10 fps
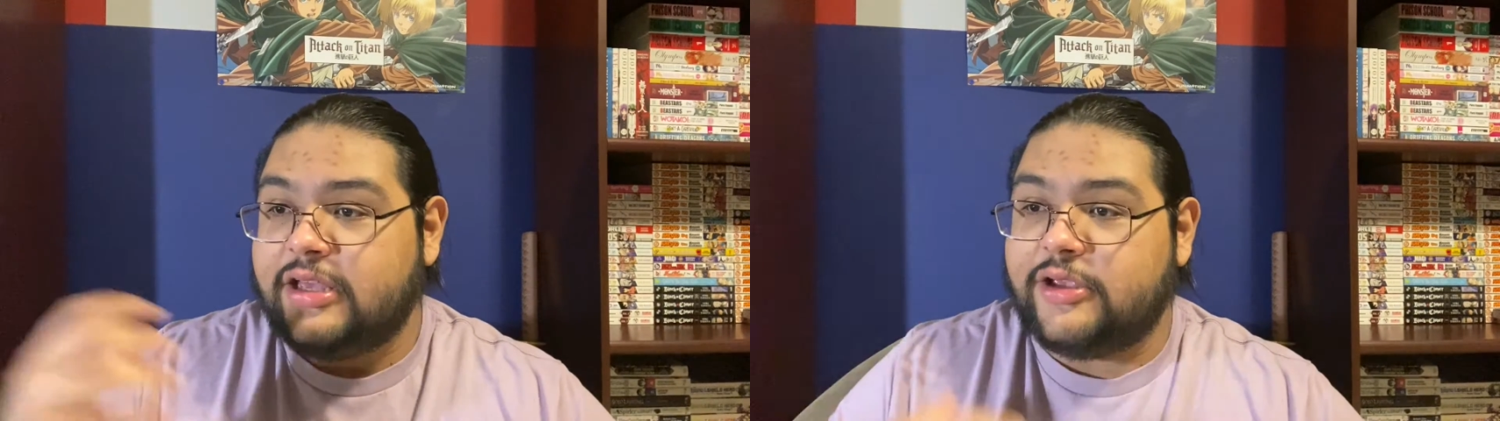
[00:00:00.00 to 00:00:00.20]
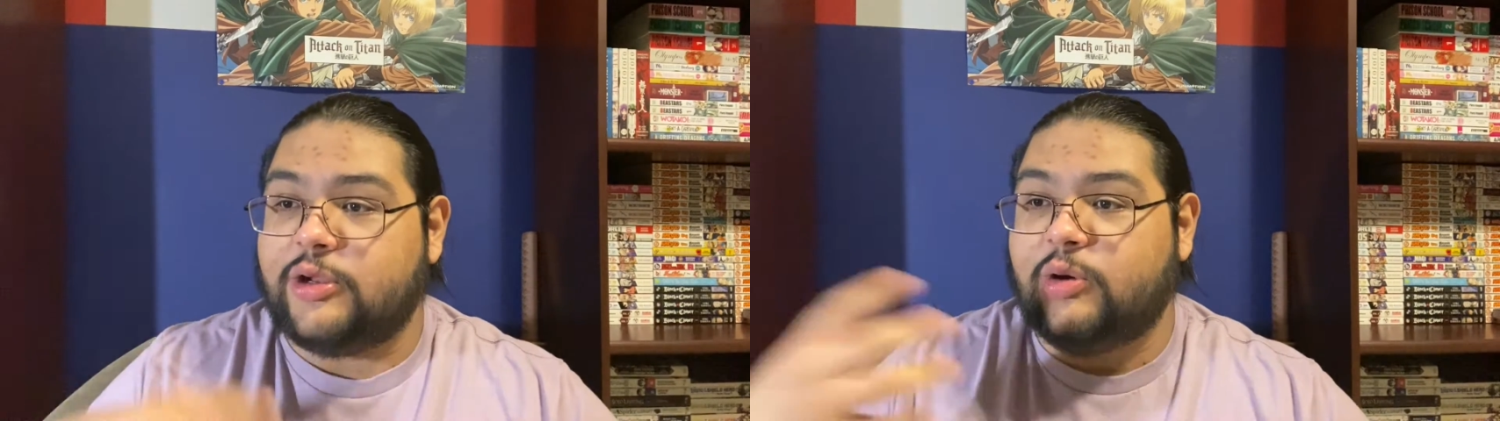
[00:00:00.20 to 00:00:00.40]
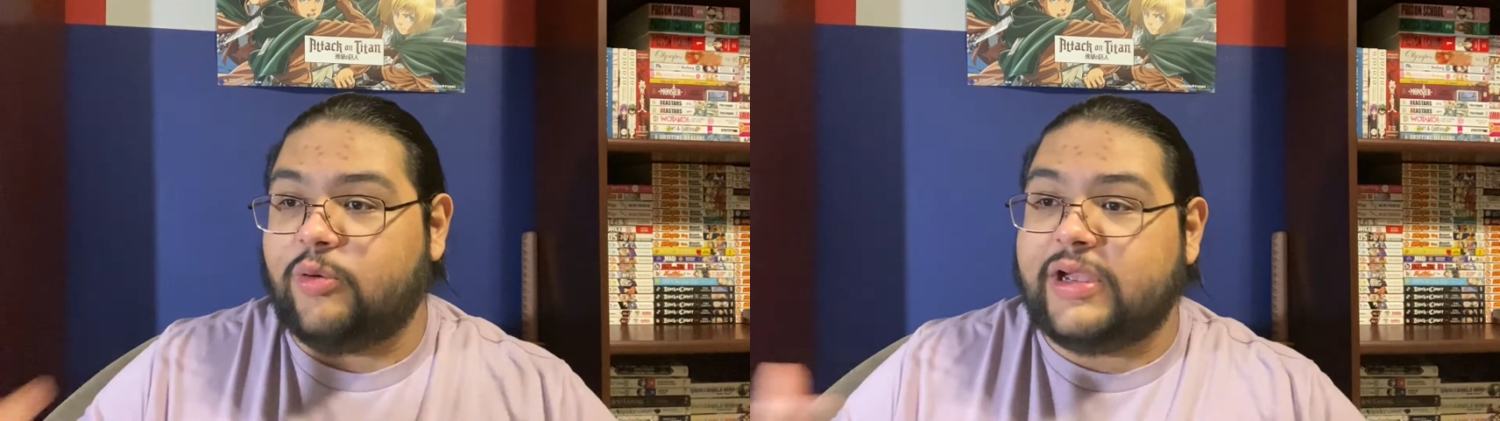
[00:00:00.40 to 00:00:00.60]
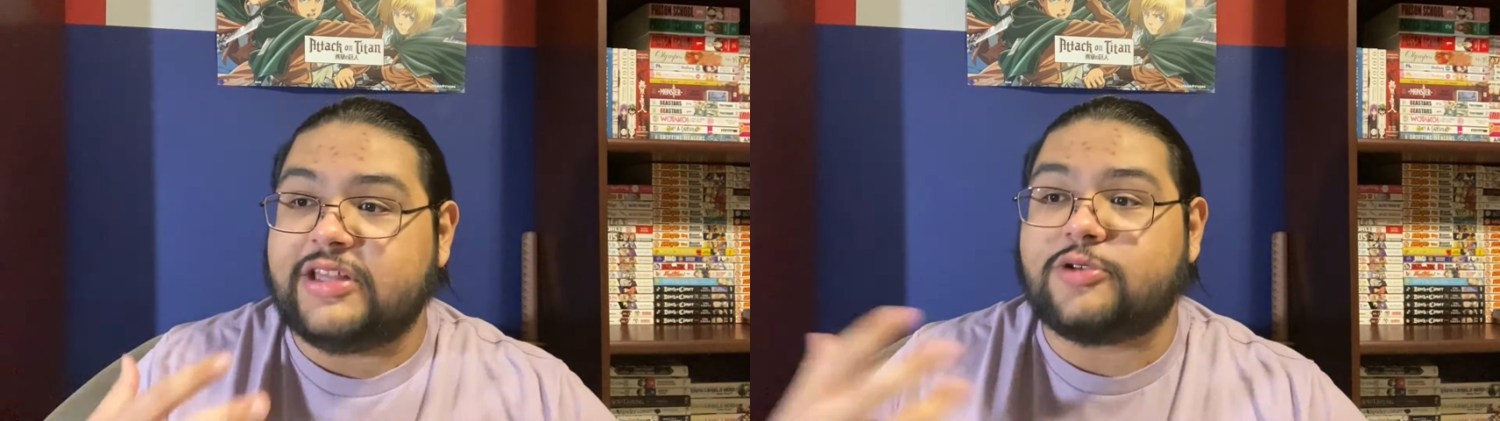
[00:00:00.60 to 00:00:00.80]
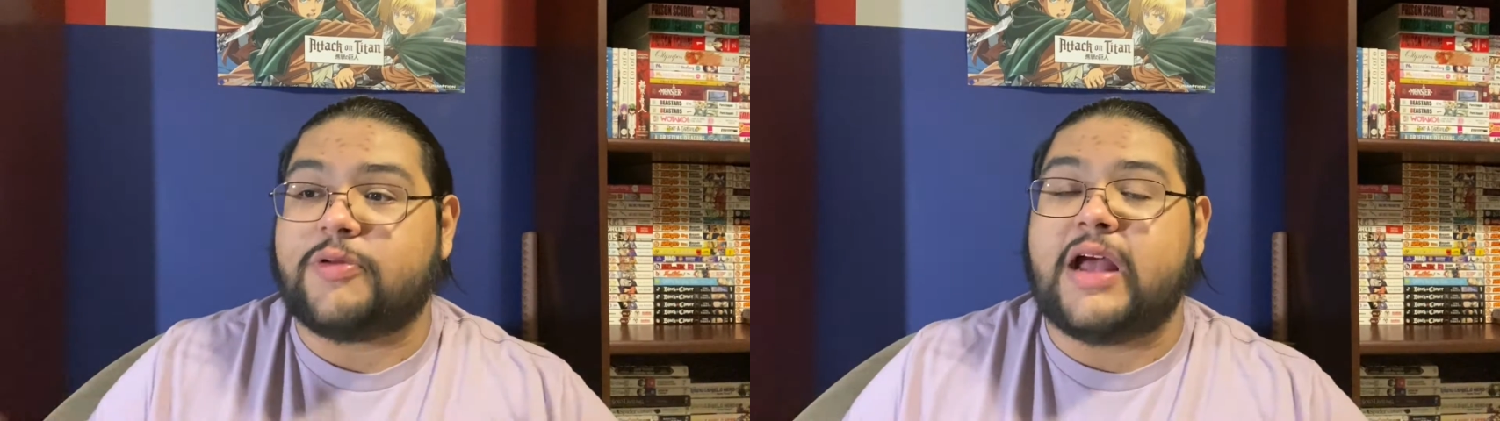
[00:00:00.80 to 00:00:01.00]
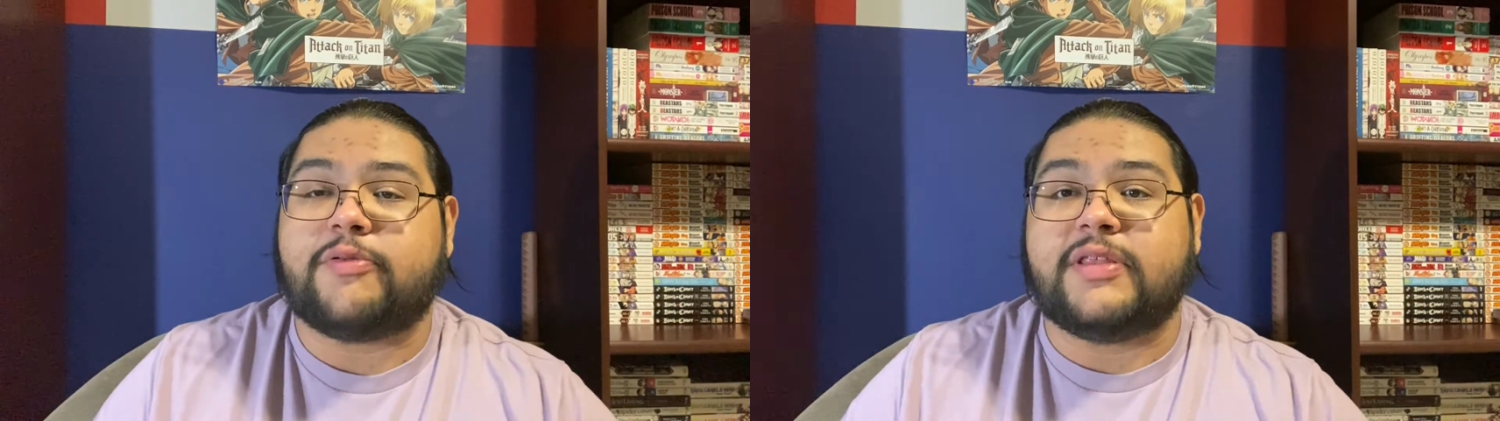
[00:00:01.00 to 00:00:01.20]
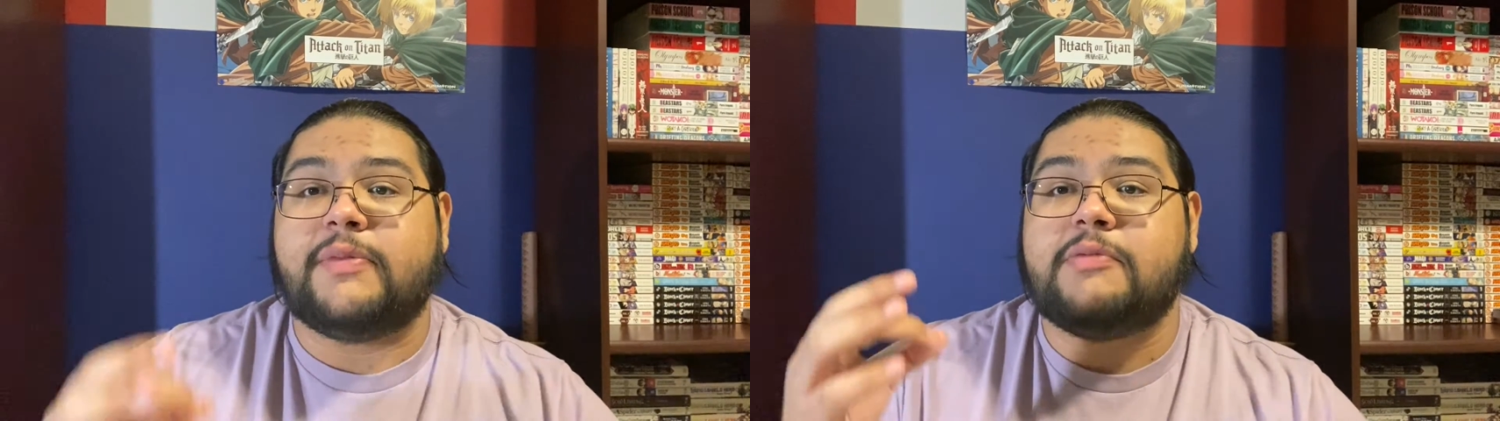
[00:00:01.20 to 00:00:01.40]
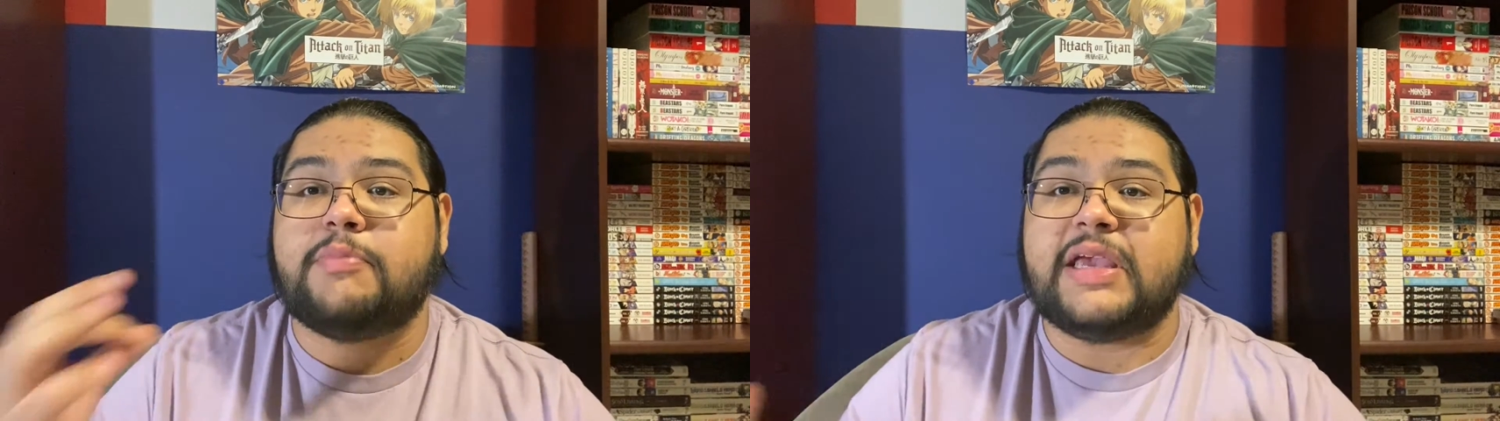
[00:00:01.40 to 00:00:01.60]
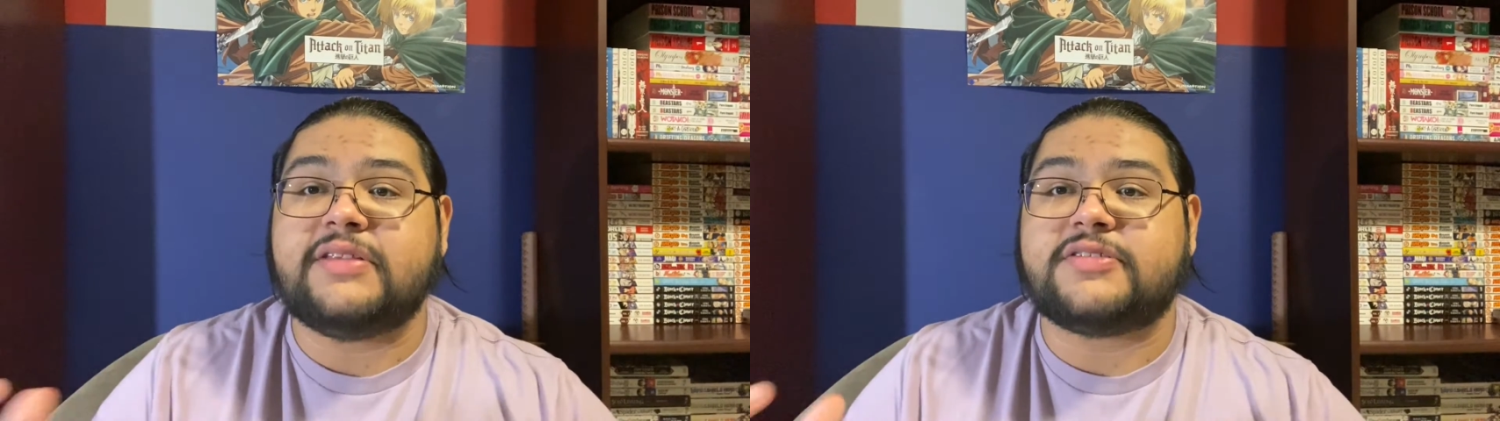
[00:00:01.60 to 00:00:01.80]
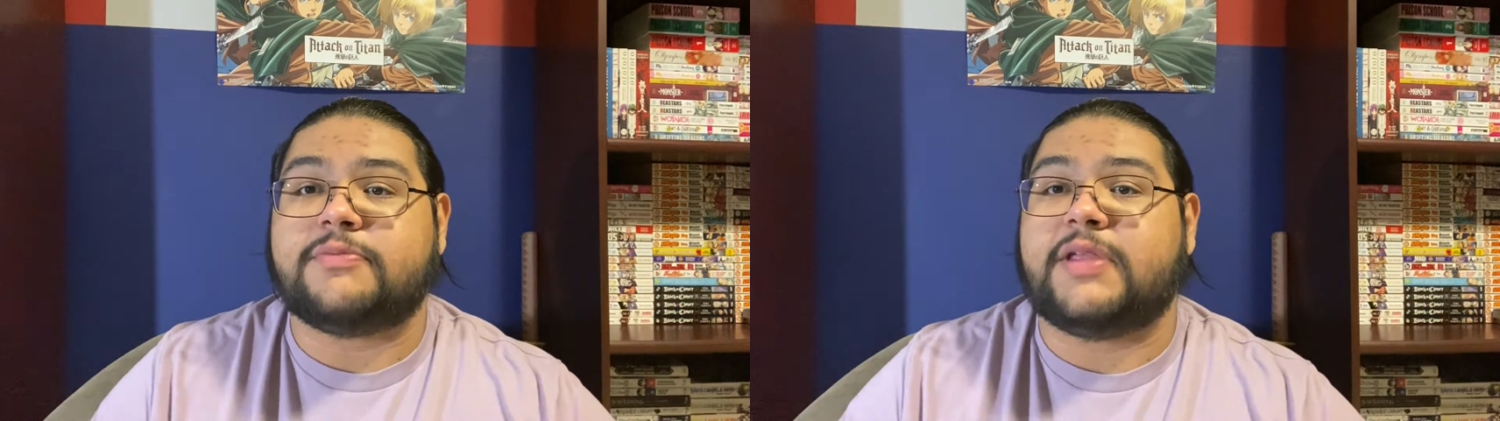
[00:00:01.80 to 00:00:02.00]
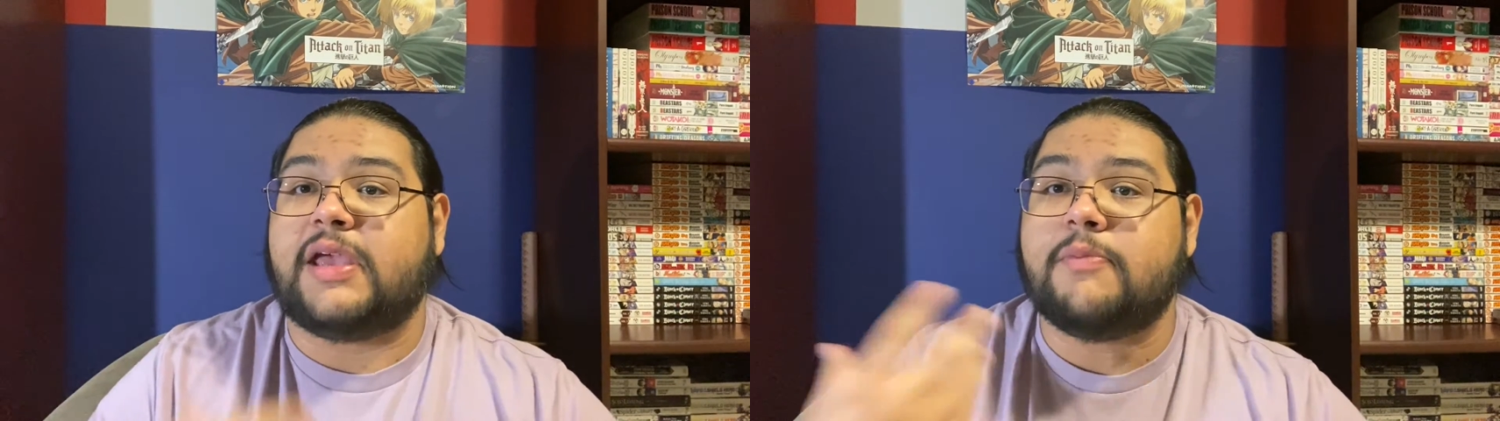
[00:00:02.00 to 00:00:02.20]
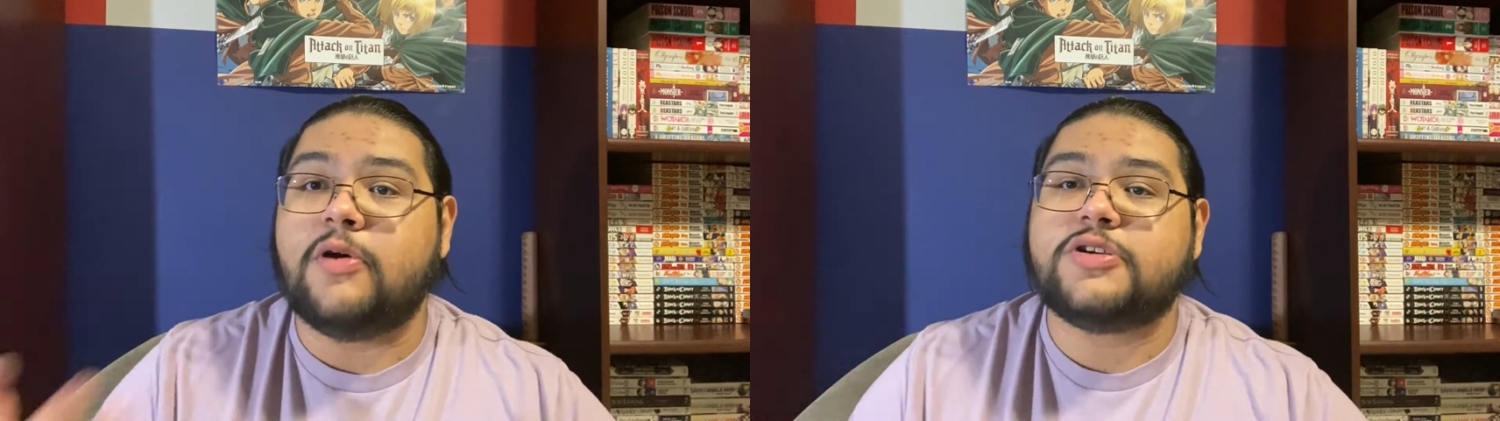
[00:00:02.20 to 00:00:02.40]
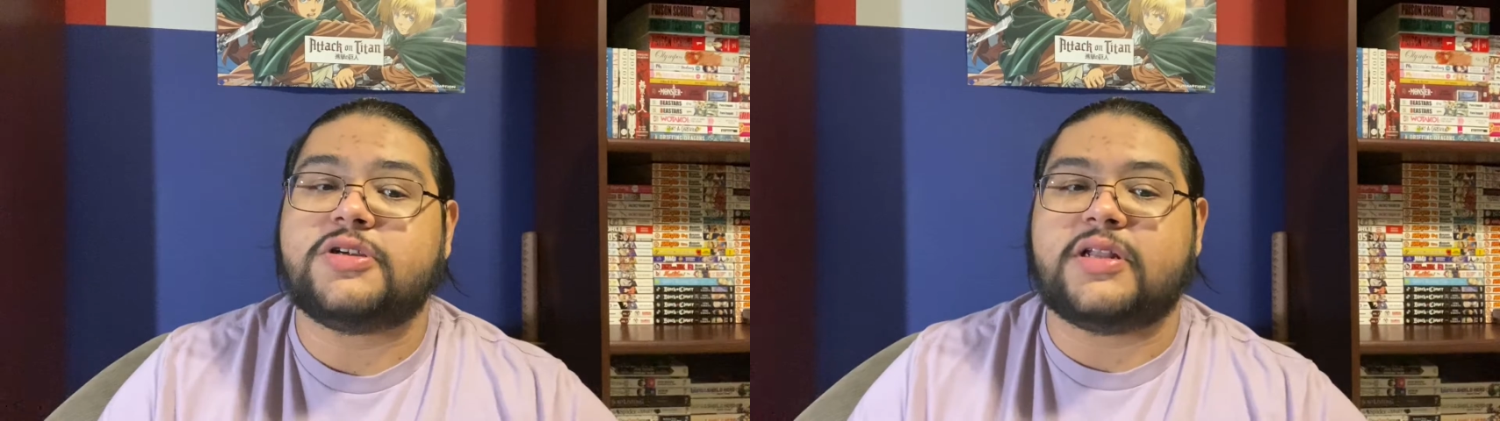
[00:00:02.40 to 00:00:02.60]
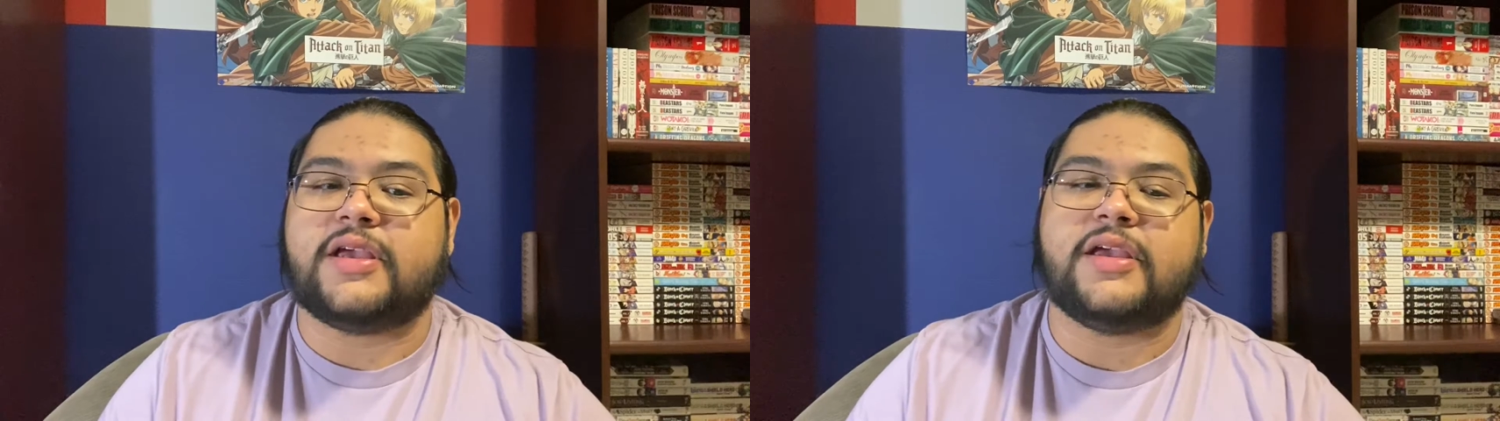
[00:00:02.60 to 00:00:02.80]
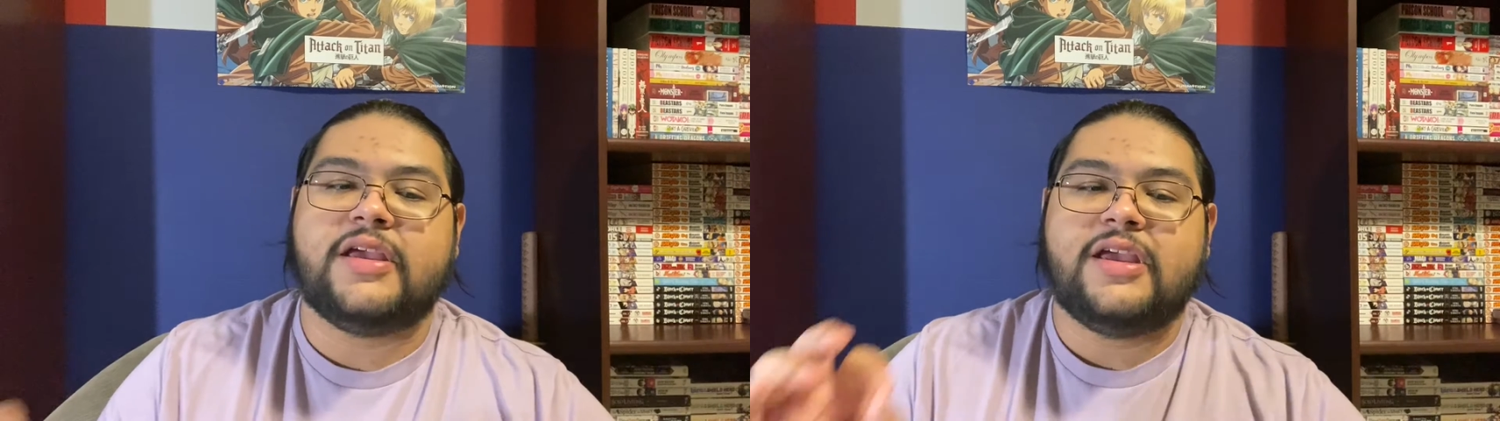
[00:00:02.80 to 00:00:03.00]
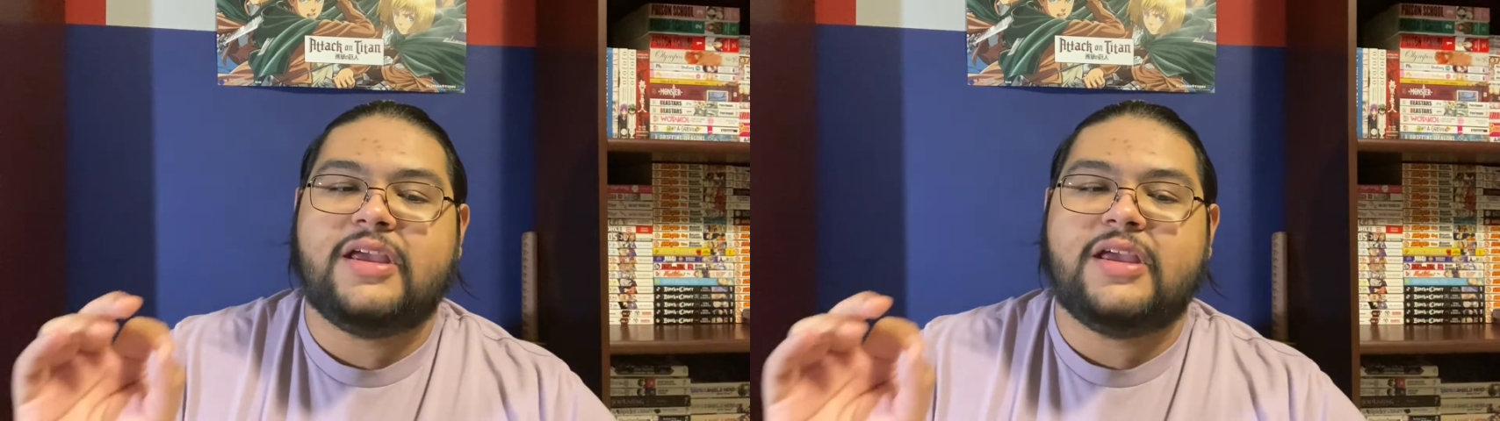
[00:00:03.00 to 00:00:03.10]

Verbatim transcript: you know, interact with them and mean something emotionally